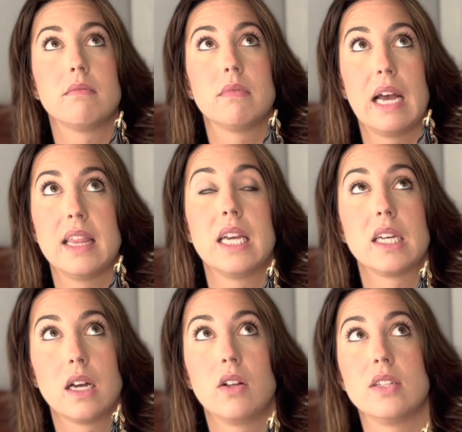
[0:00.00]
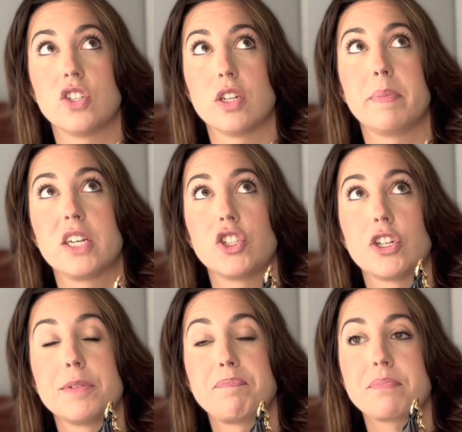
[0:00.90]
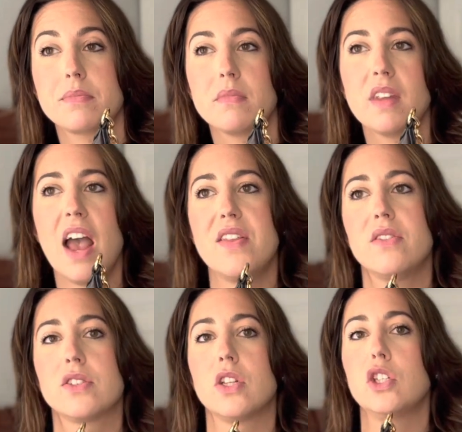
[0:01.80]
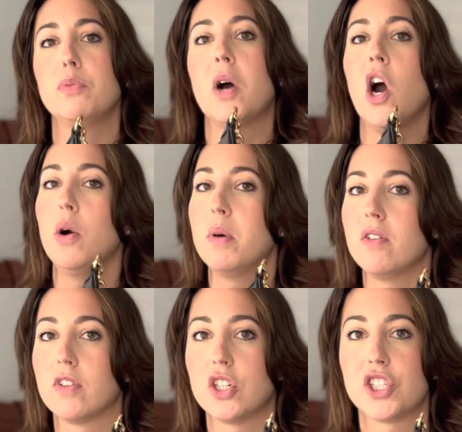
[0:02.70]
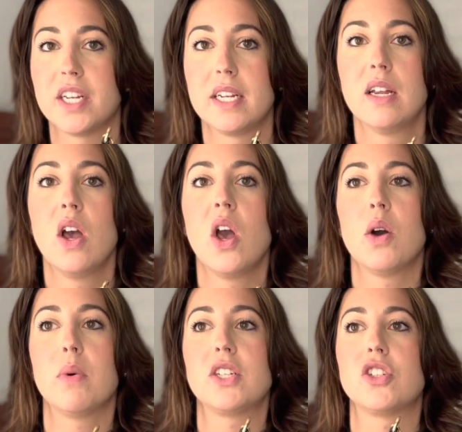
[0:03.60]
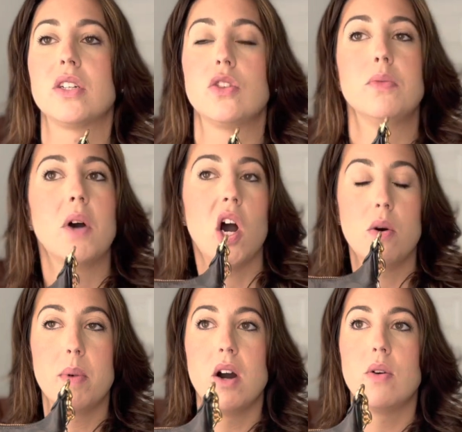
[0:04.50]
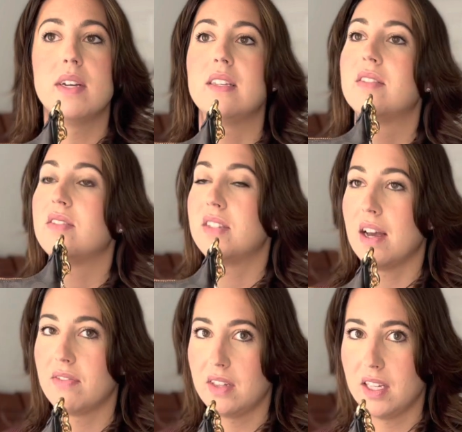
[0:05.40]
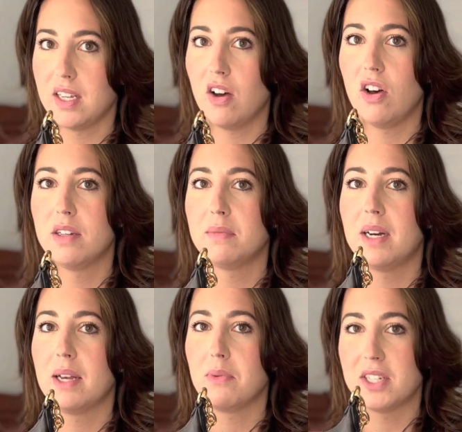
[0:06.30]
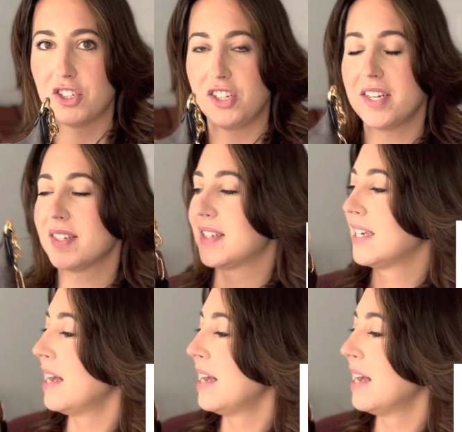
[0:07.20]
I think I'll insert a picture. And then there's a Loop Hobo version, which the Loop Hobo is definitely on my wish list.